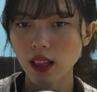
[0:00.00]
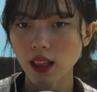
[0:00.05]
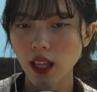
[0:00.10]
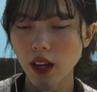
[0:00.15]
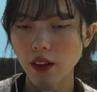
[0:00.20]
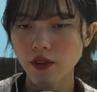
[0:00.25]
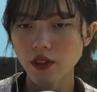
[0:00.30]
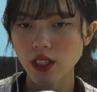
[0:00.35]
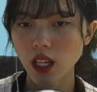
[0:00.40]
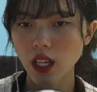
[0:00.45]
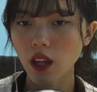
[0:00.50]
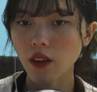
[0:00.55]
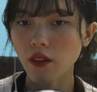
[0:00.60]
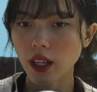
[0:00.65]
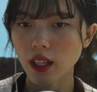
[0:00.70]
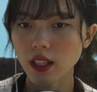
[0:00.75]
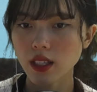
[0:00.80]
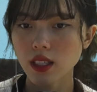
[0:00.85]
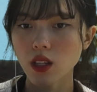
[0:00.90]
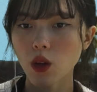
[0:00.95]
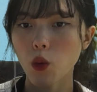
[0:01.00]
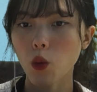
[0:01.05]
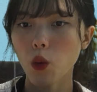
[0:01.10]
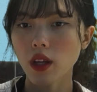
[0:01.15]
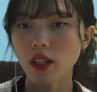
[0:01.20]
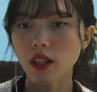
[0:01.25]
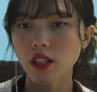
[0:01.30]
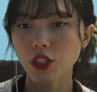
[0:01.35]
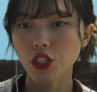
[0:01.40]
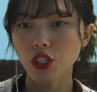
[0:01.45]
life savings
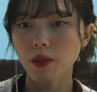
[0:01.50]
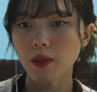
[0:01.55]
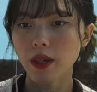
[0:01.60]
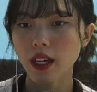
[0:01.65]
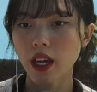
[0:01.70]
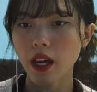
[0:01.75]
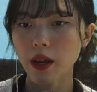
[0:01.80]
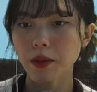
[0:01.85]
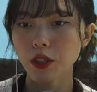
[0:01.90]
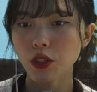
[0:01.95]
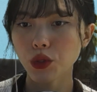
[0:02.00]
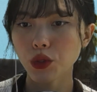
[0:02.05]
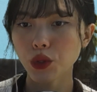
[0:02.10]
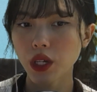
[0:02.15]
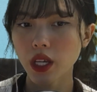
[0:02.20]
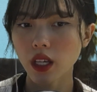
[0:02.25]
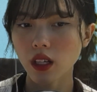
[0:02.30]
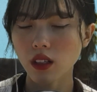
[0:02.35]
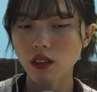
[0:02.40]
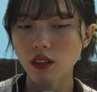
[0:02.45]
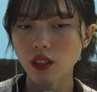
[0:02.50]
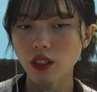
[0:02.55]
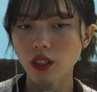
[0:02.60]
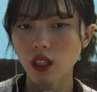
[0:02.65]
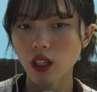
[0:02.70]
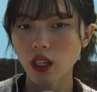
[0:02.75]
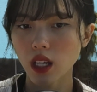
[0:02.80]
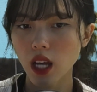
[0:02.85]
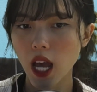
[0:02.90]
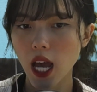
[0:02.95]
once she became too ill to
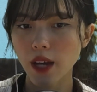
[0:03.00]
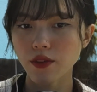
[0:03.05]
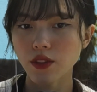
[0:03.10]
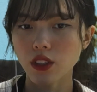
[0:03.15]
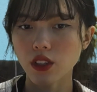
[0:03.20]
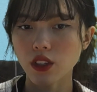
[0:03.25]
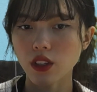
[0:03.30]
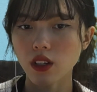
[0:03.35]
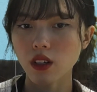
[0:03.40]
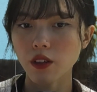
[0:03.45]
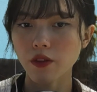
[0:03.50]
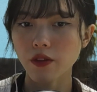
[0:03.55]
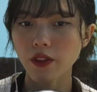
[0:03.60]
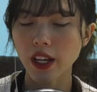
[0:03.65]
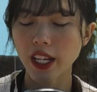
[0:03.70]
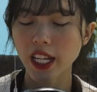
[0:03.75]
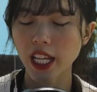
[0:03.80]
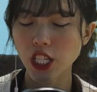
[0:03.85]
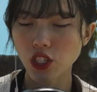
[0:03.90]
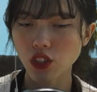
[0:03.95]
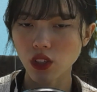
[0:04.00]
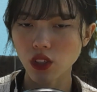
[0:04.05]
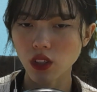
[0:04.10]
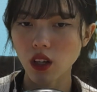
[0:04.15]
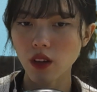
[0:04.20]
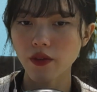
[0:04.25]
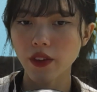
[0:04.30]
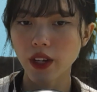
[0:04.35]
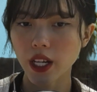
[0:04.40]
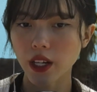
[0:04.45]
look after her financial
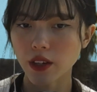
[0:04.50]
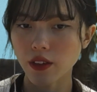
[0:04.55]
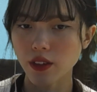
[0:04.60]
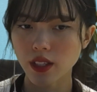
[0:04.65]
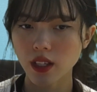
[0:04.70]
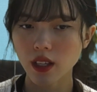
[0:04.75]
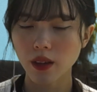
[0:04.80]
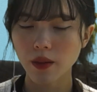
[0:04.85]
affairs.